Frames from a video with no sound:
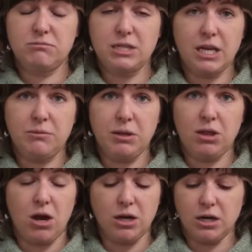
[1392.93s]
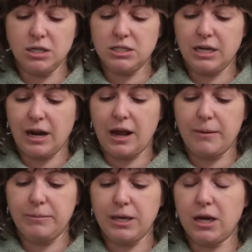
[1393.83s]
taking me longer to knit
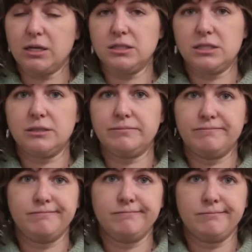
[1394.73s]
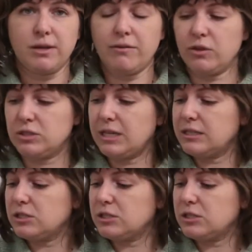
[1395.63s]
up because of those things.